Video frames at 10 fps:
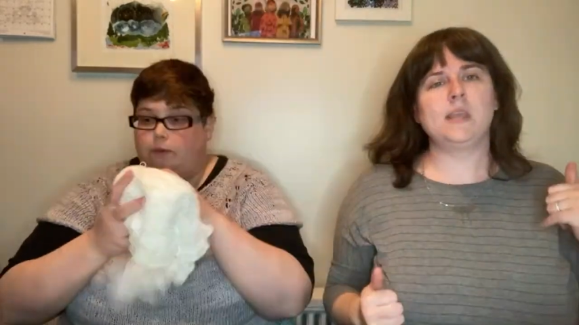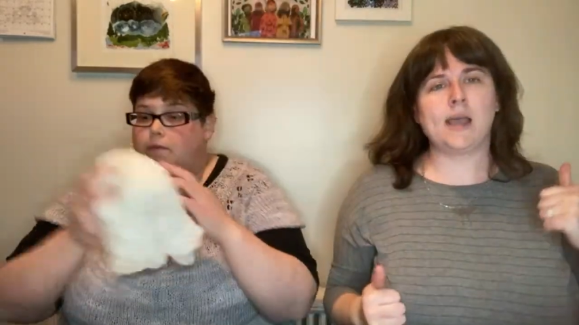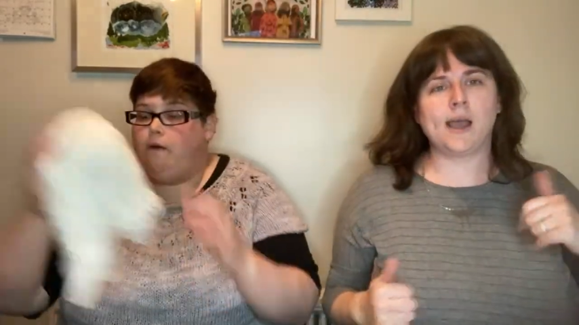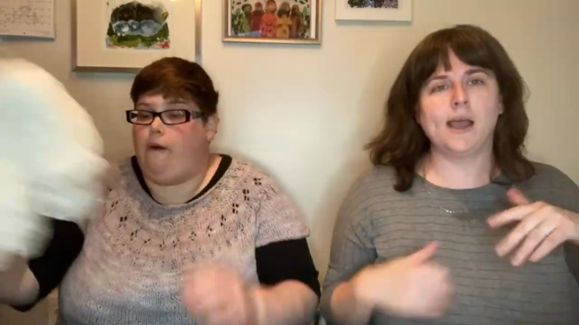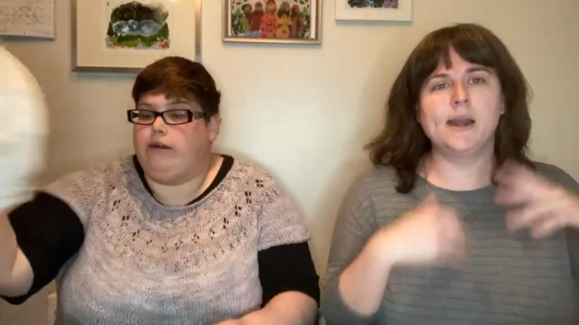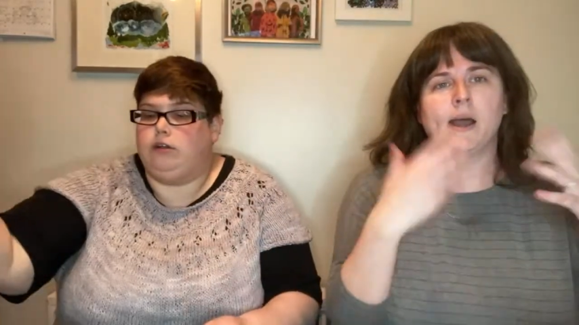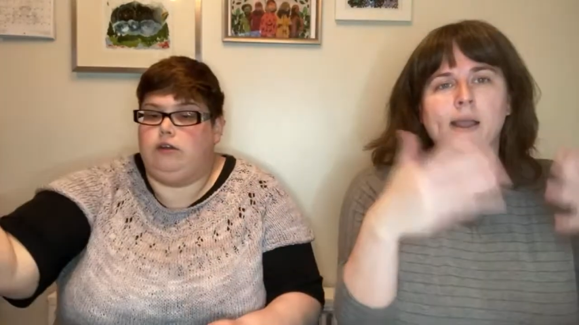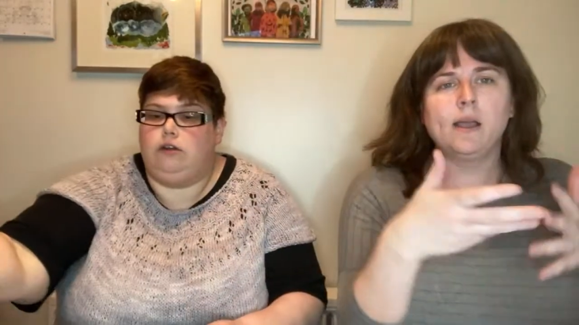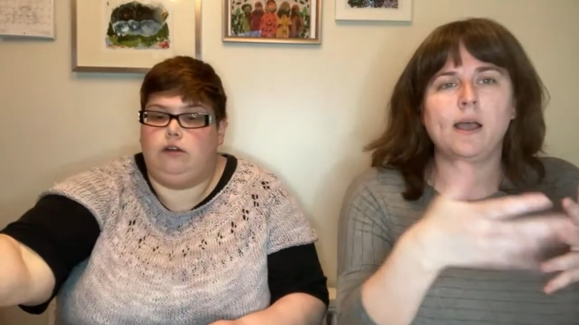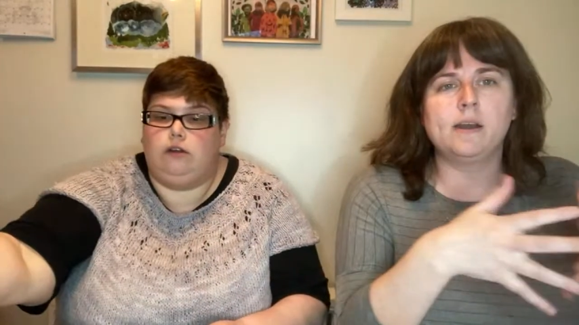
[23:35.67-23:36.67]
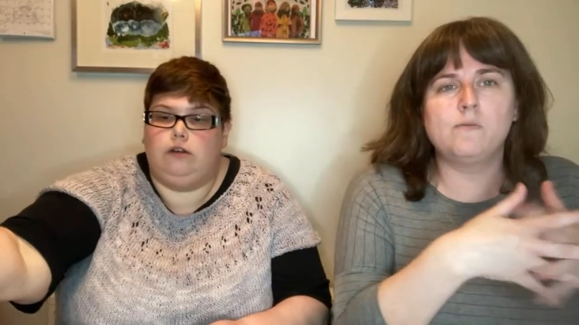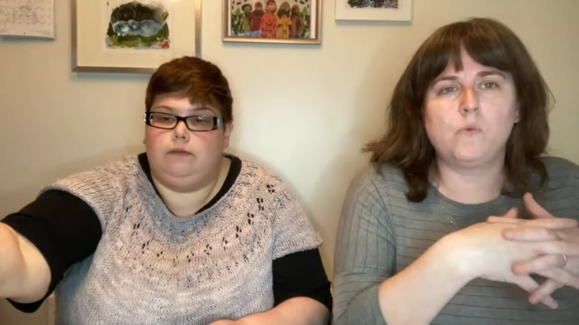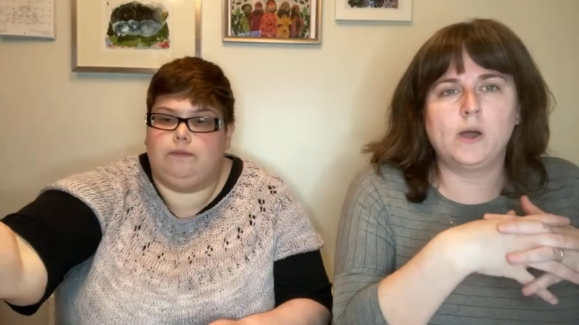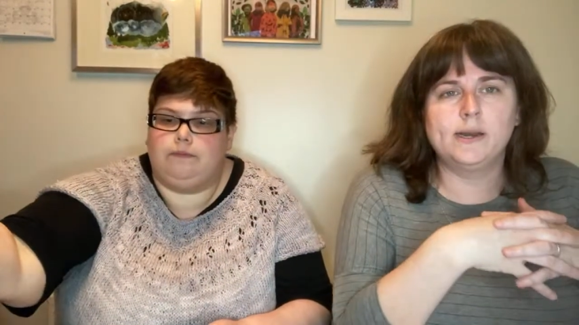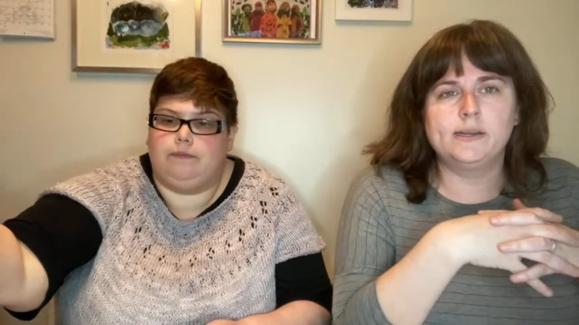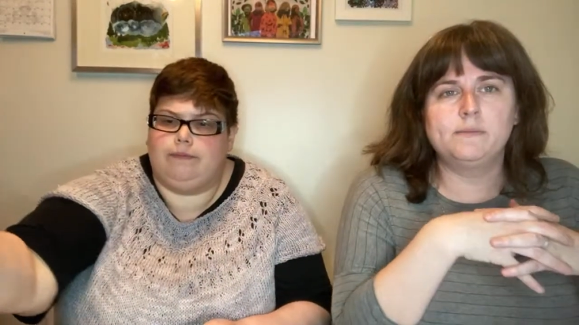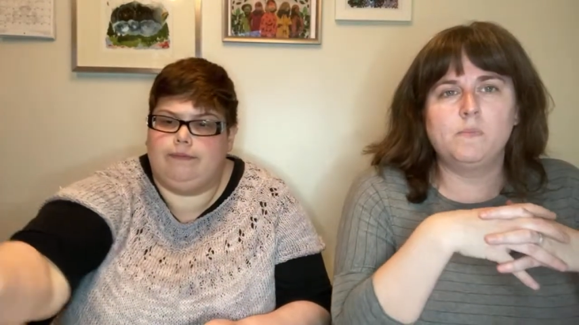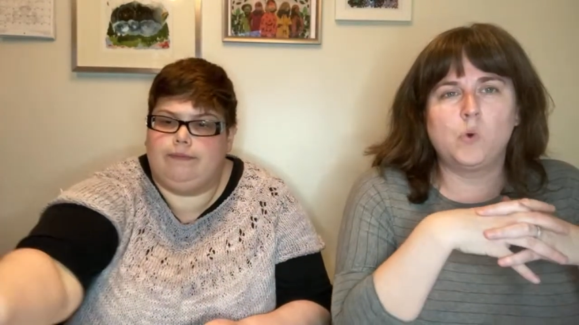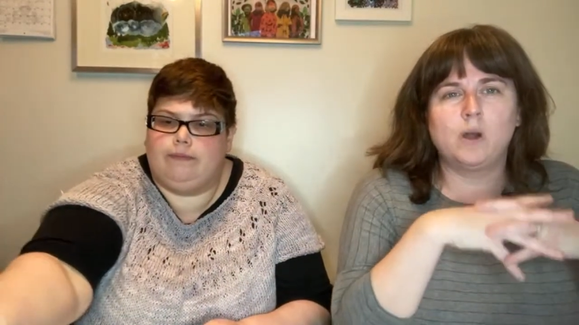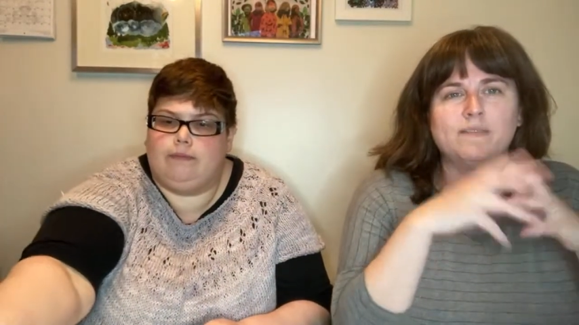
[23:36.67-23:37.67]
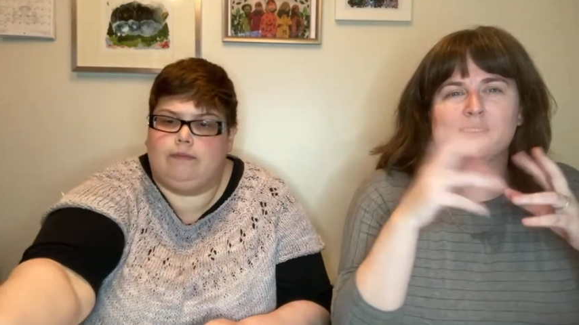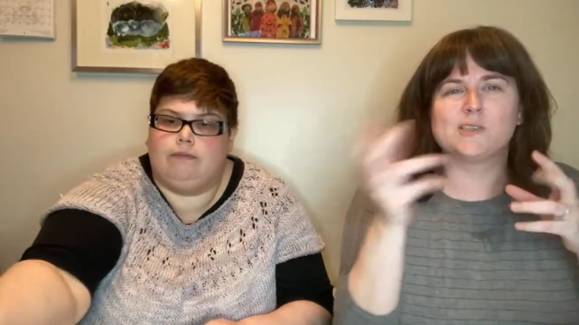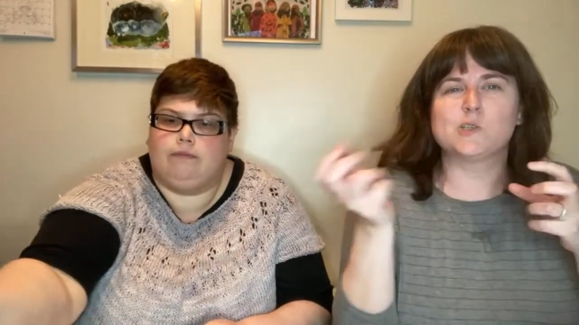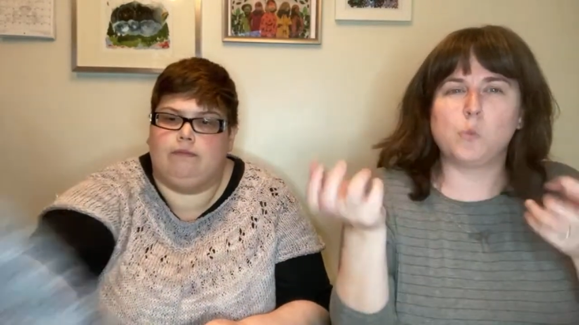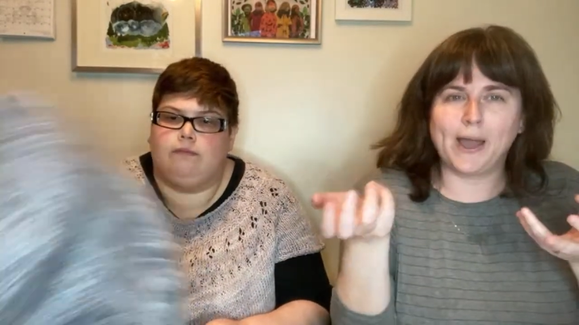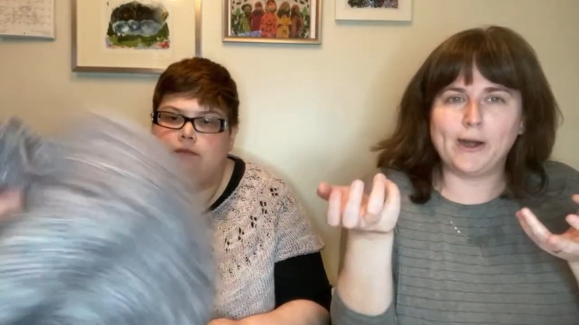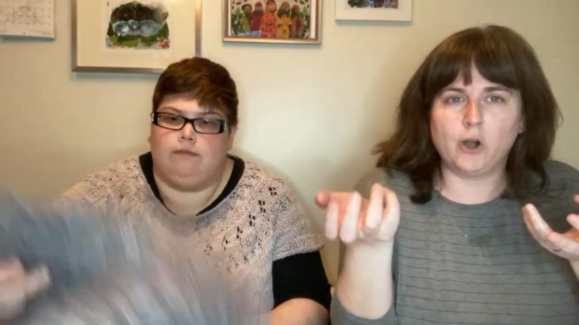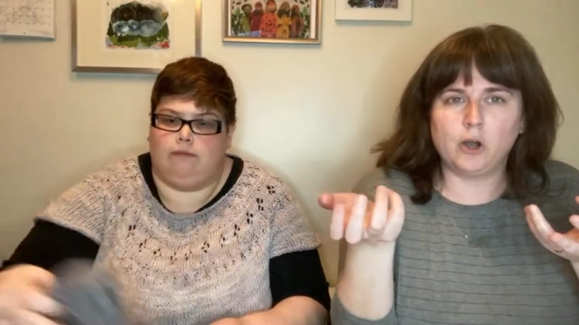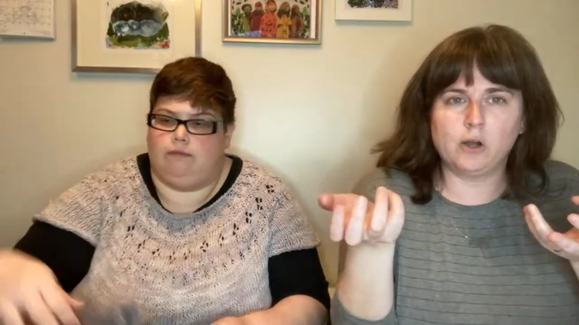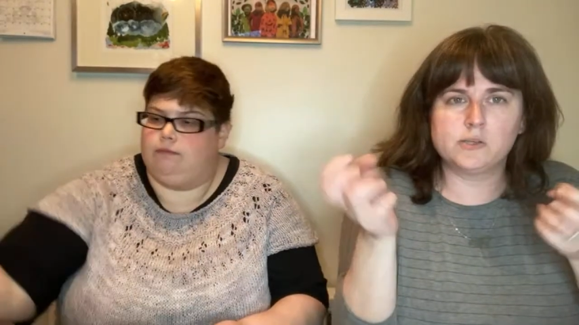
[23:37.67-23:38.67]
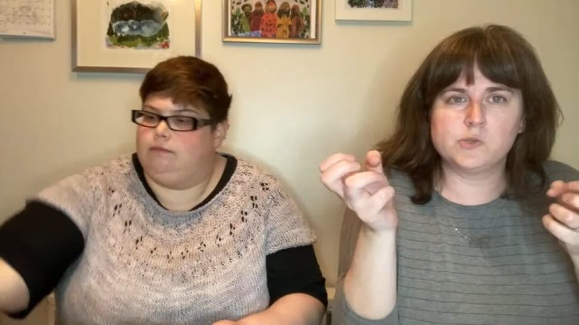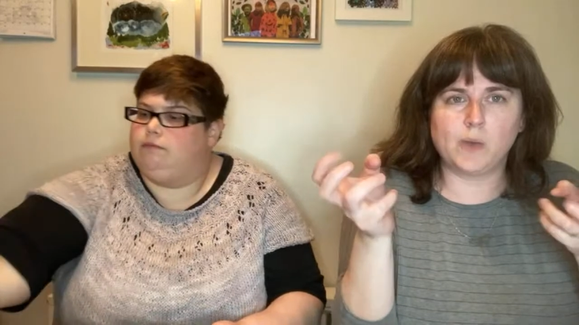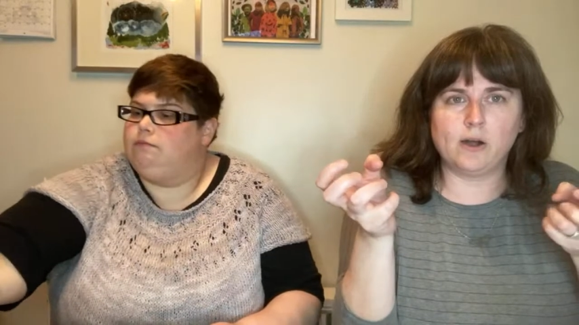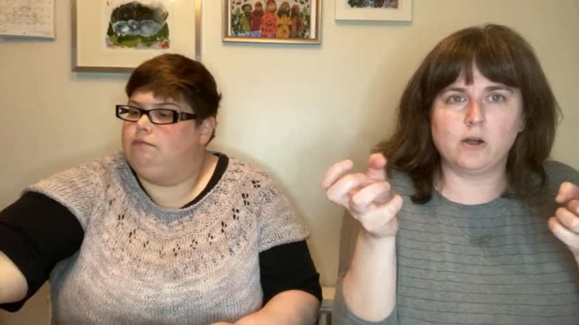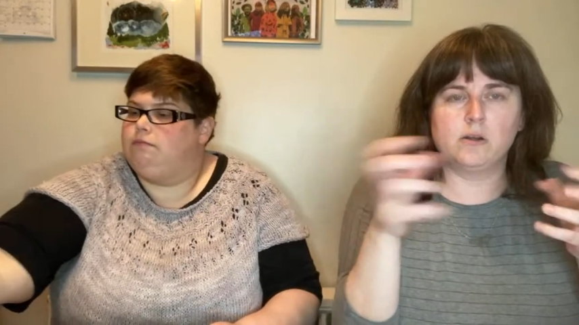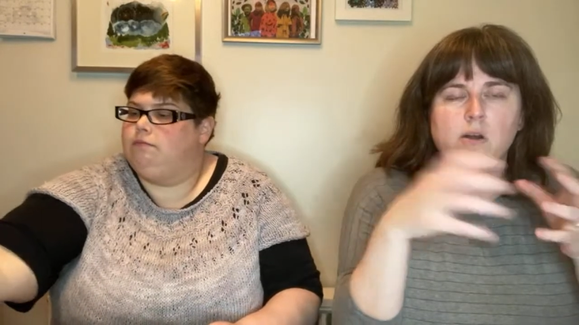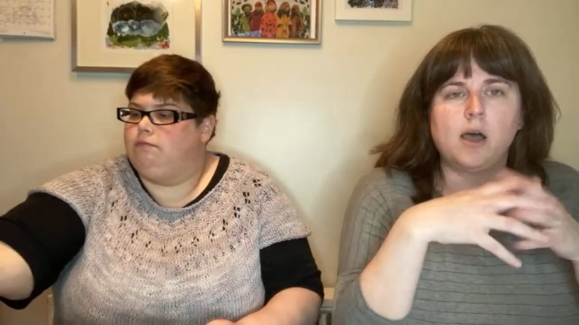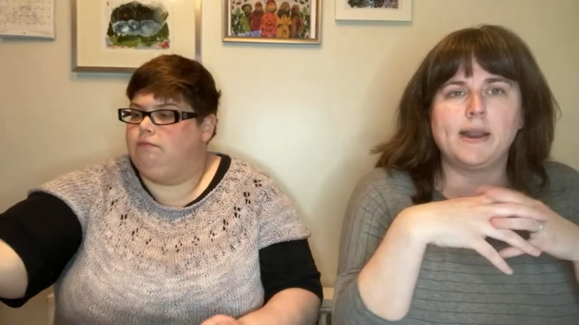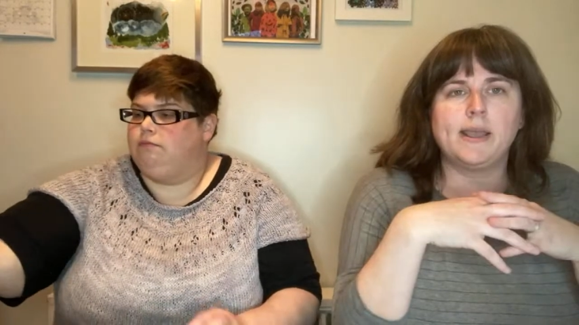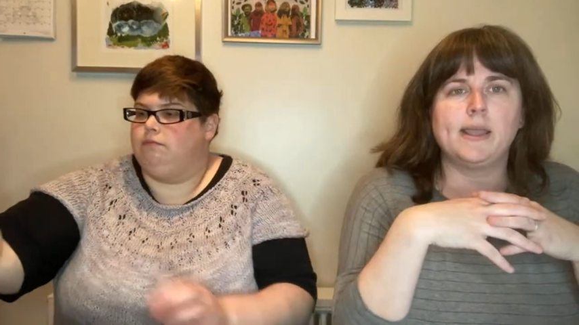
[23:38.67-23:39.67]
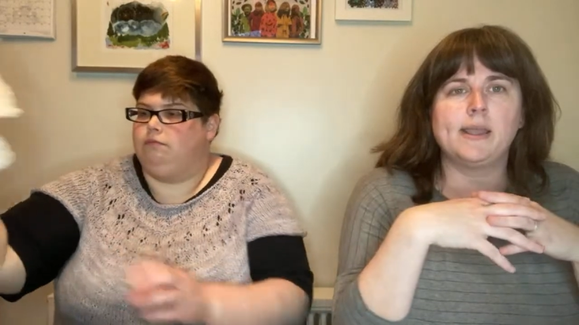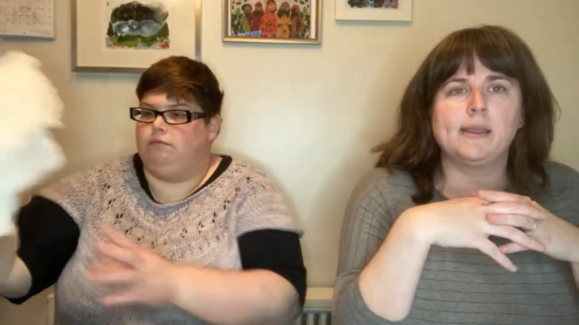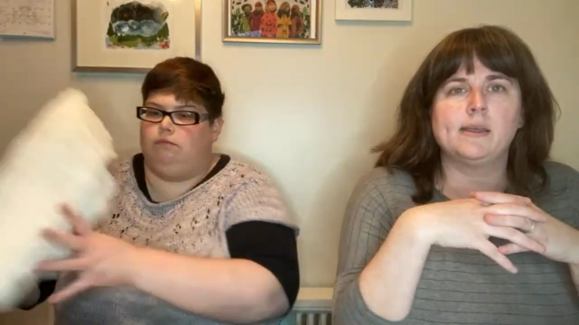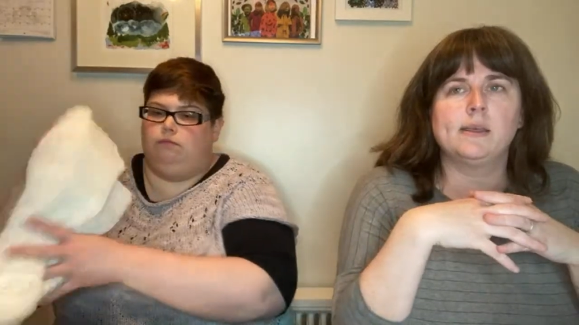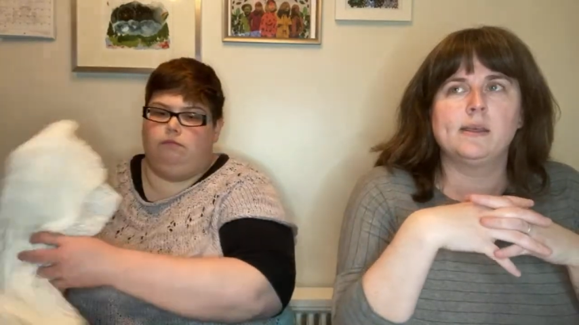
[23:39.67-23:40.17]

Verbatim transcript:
Speaker 1: Yeah, and I kind of wanted more of a sweater sweater, not a.